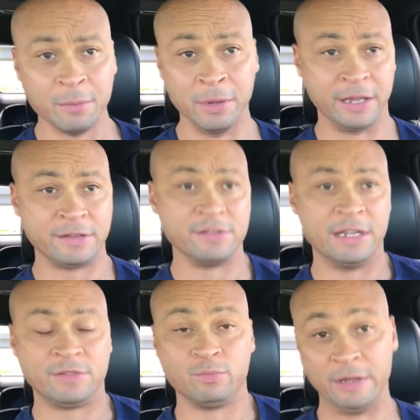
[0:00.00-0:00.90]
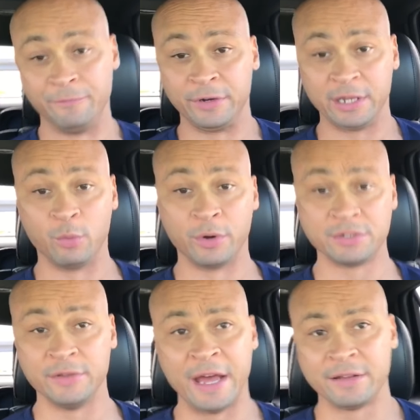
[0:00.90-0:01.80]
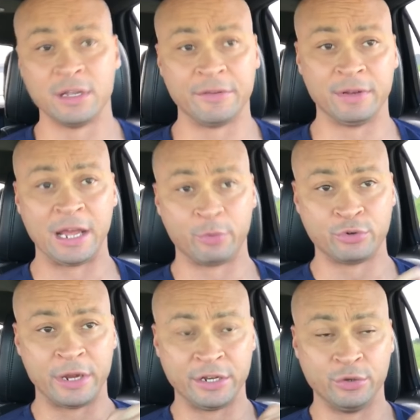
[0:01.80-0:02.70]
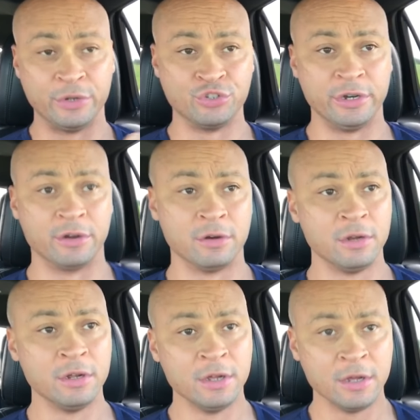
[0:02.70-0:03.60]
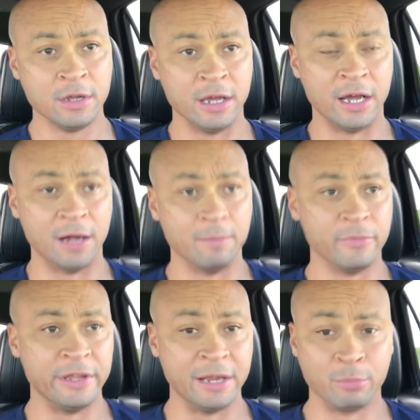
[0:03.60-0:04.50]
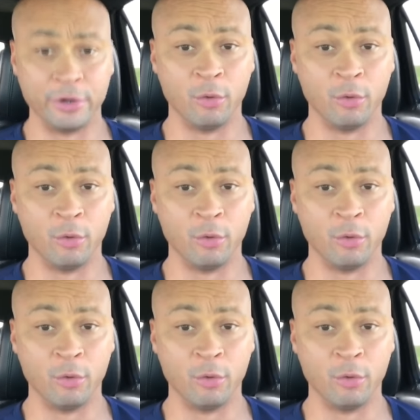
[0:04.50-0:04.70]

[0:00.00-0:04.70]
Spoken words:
but it's infinitely worse than that. It's not even like we're trying to engineer the embryo.